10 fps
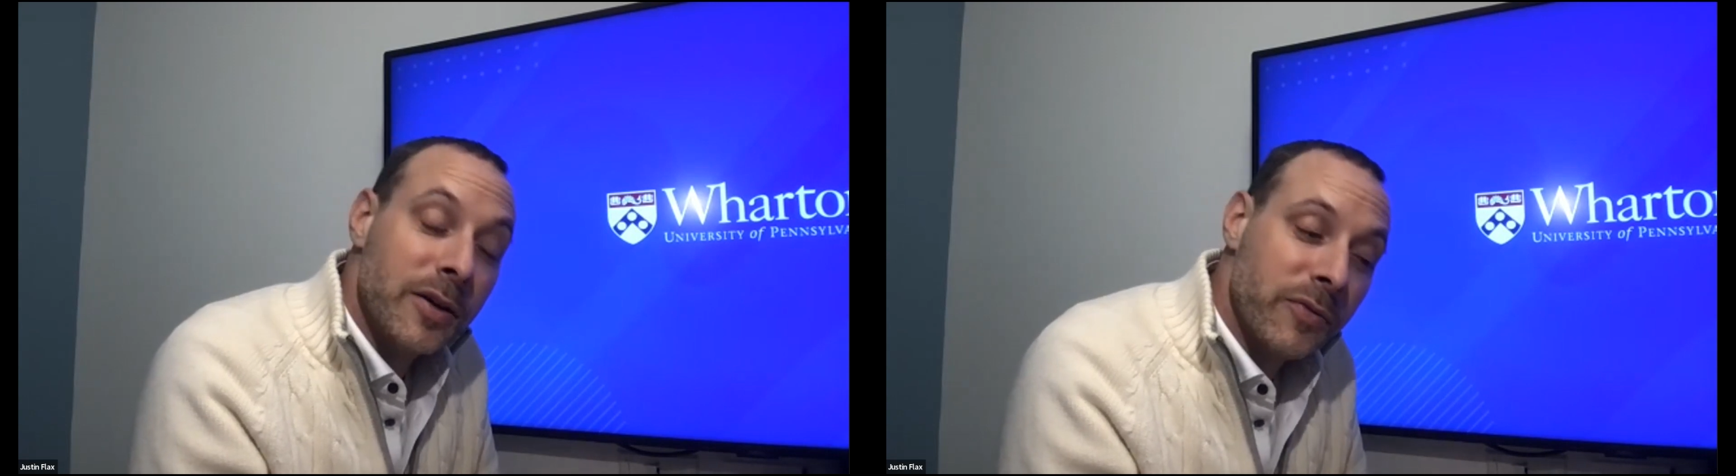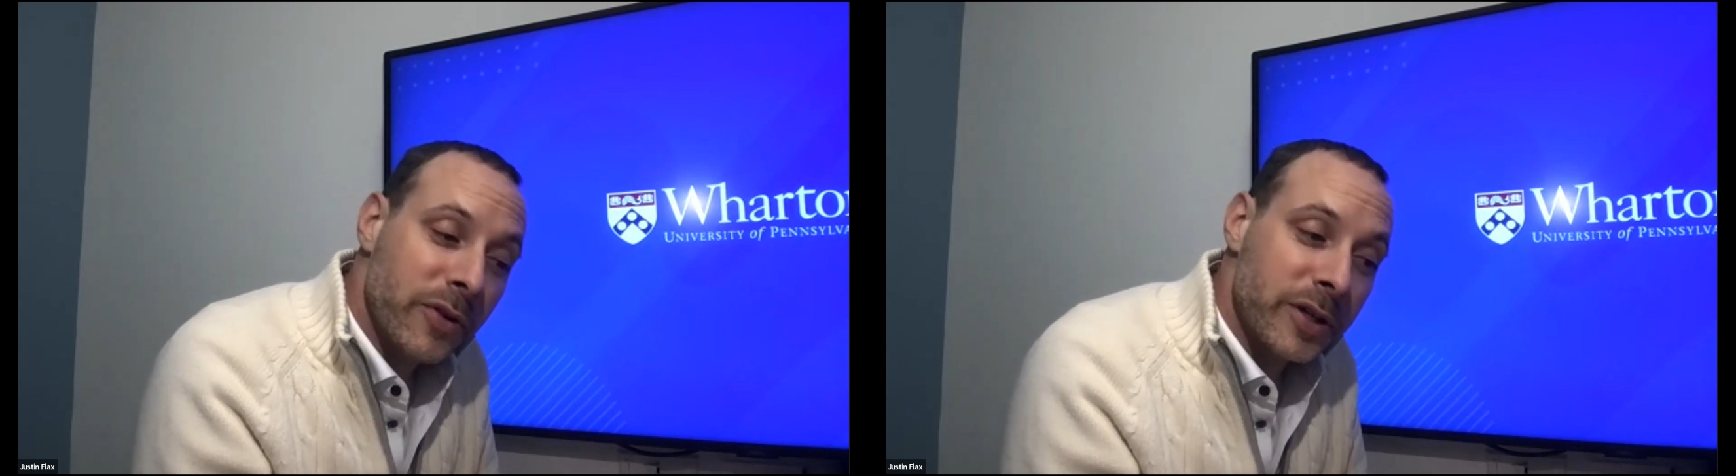
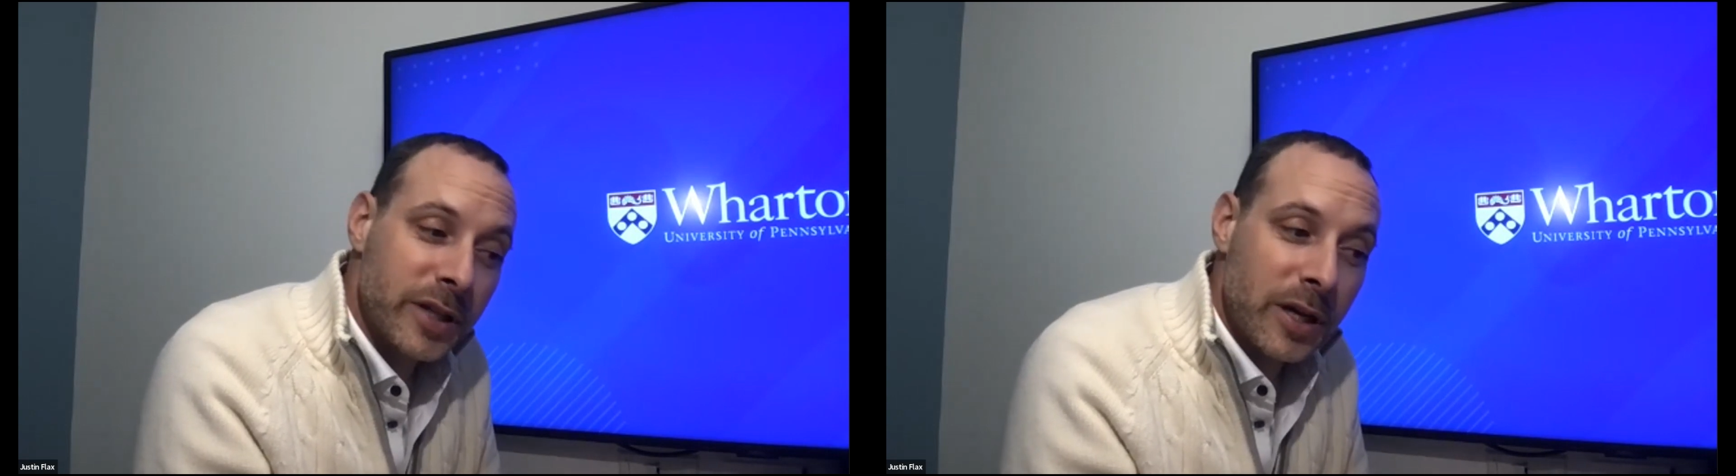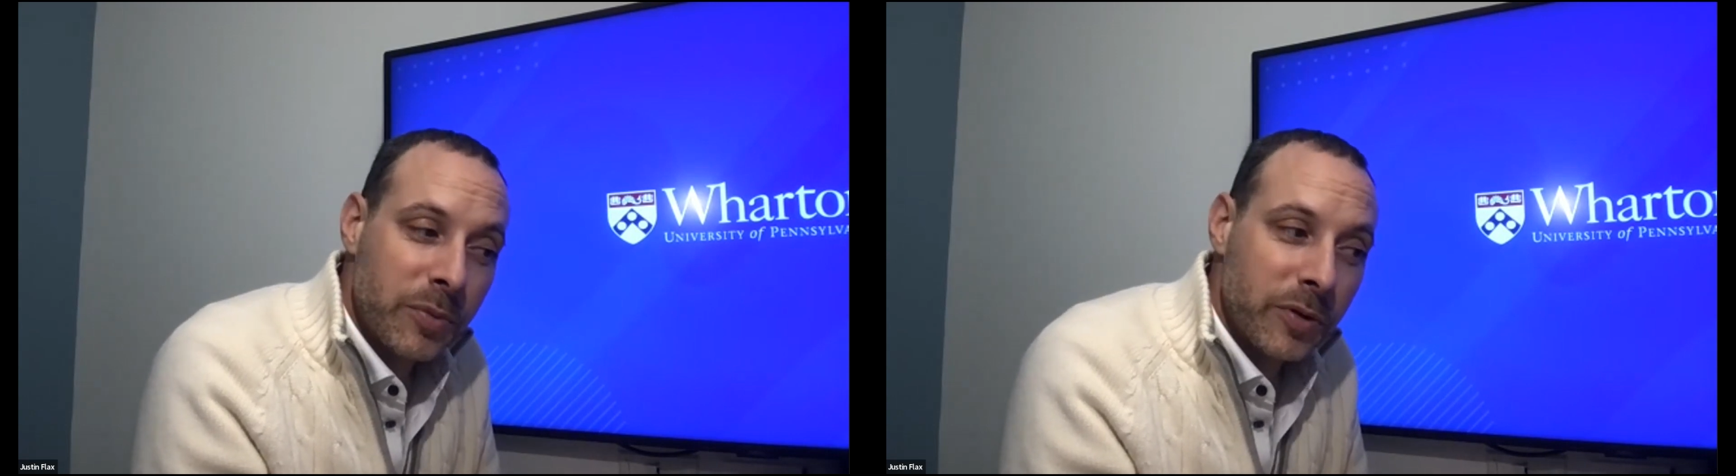for
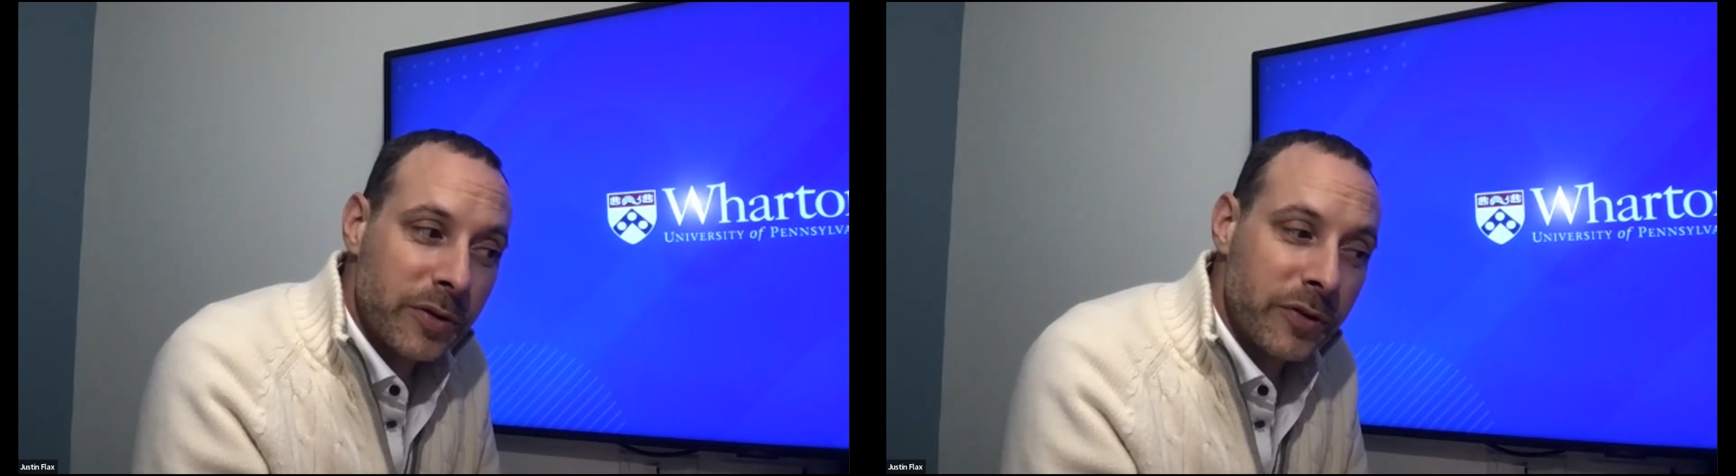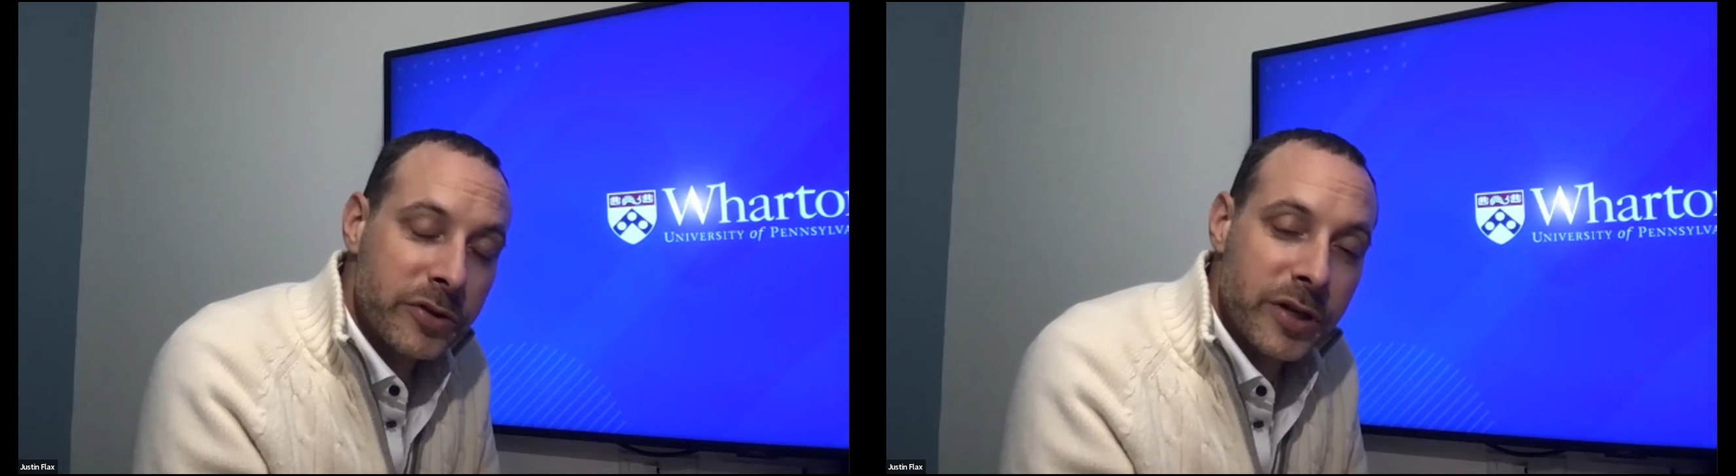example,
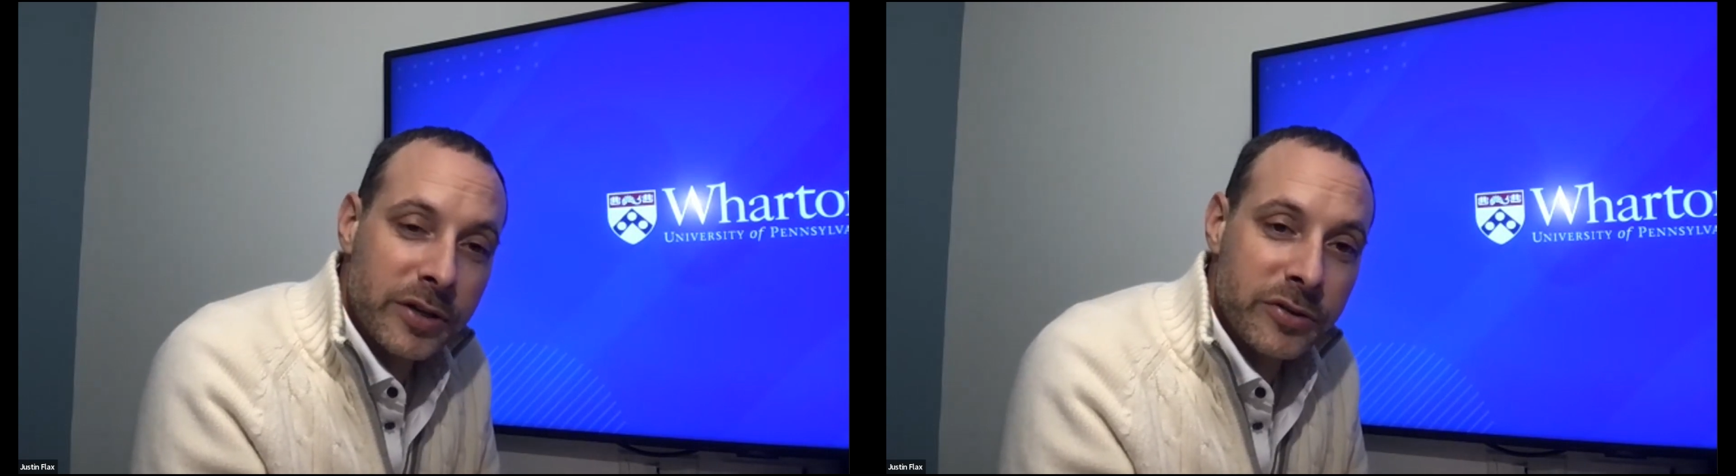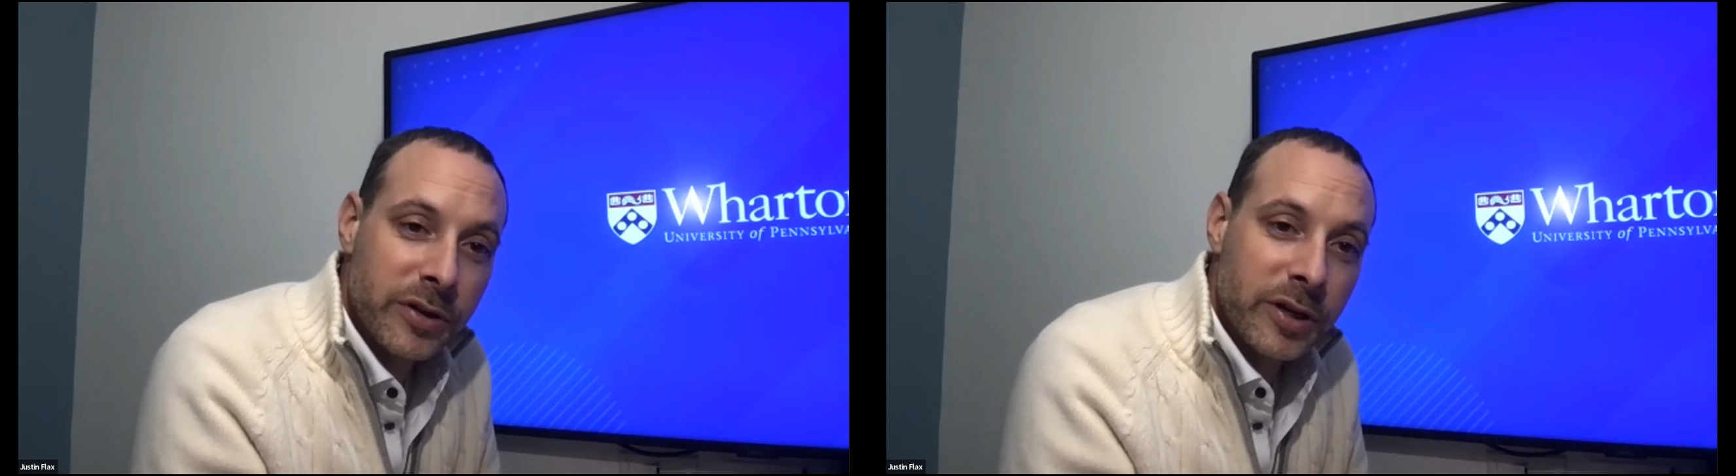if you're
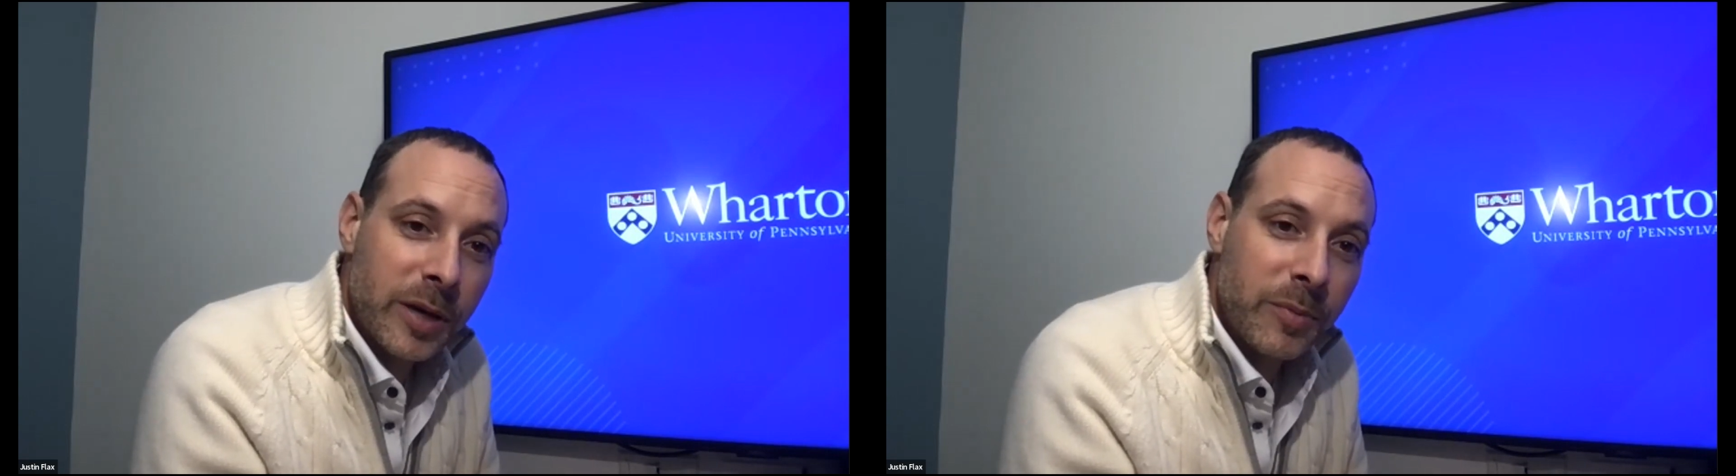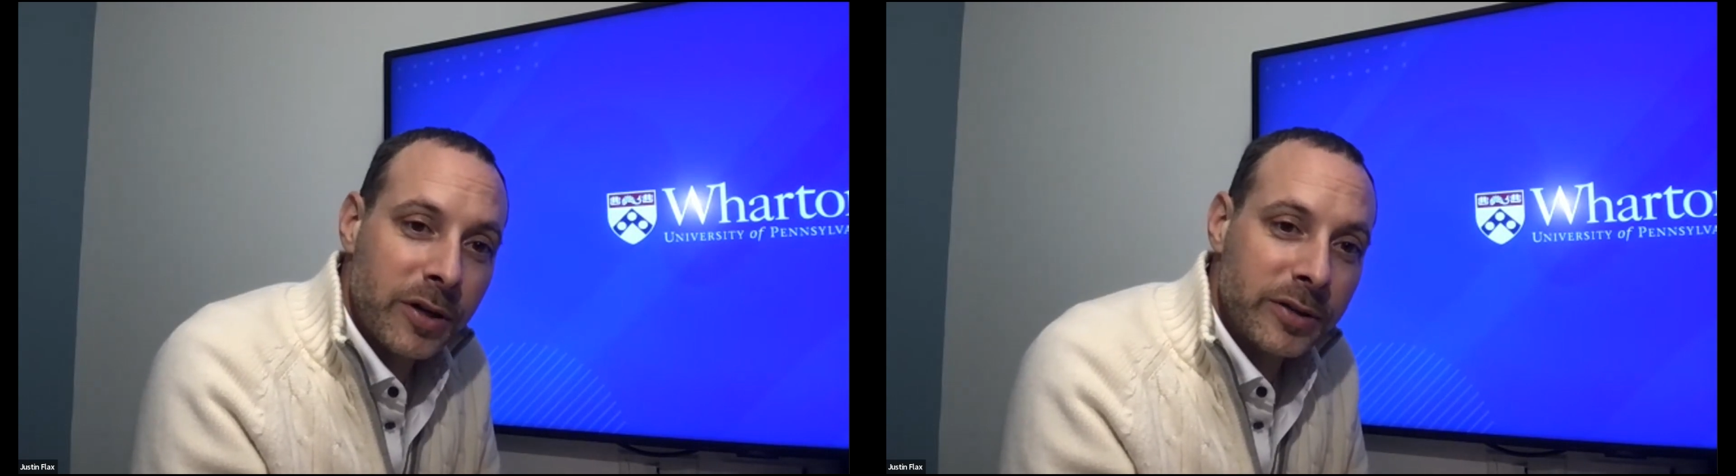changing your
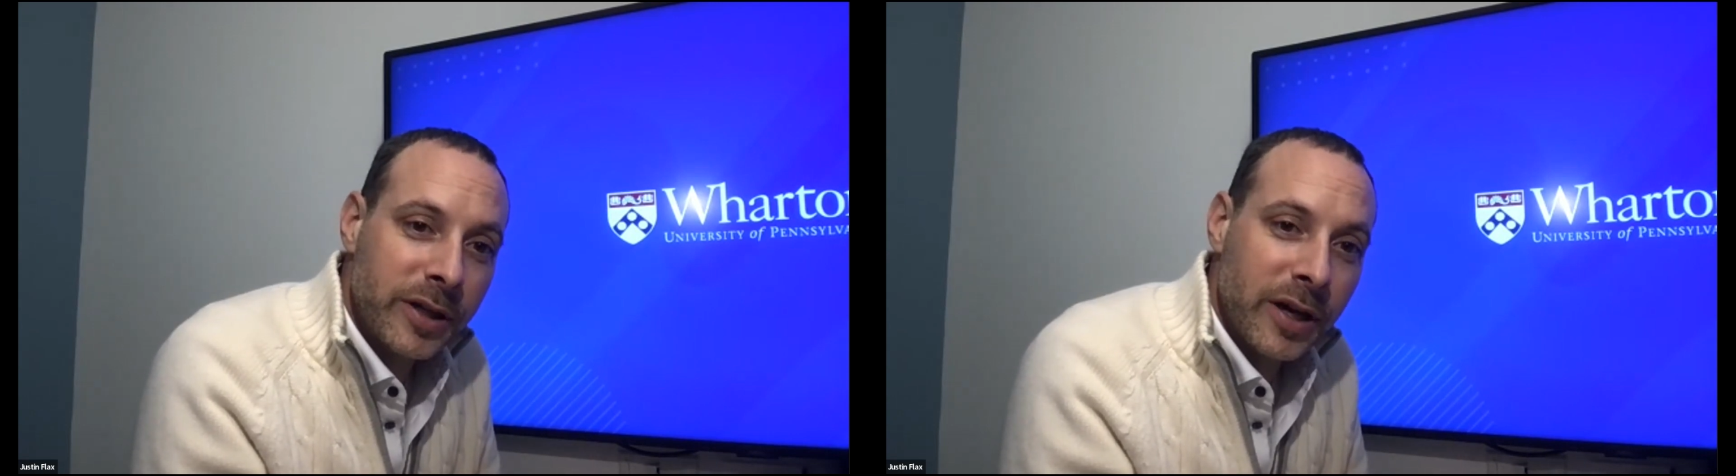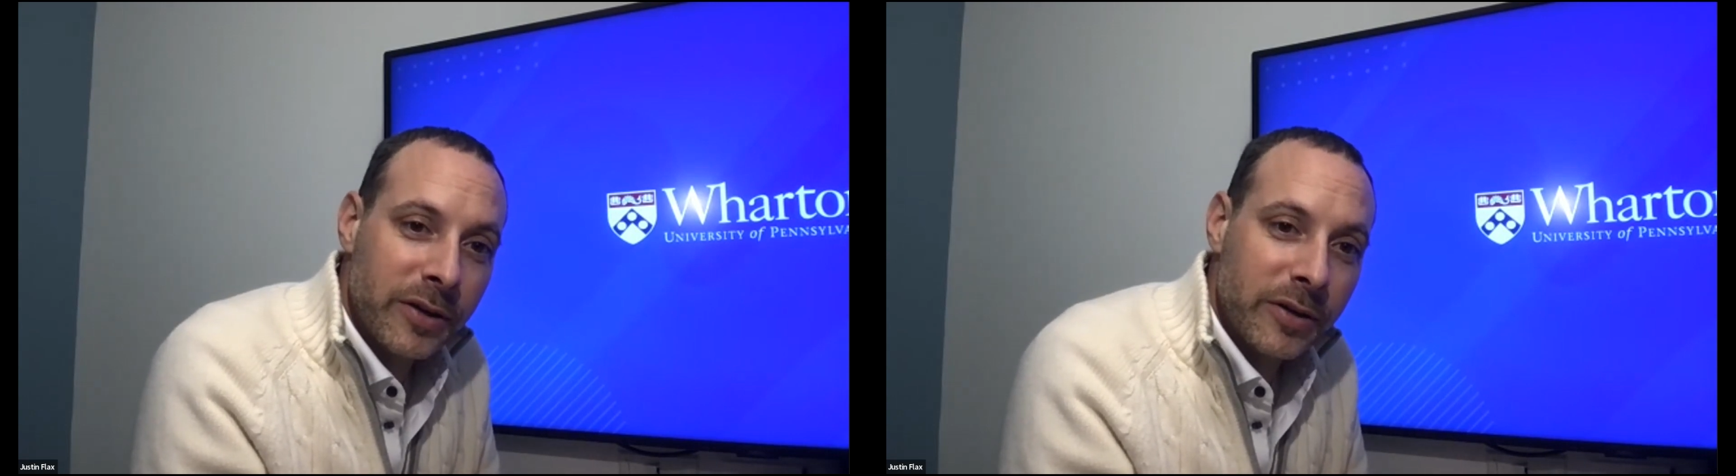name altogether,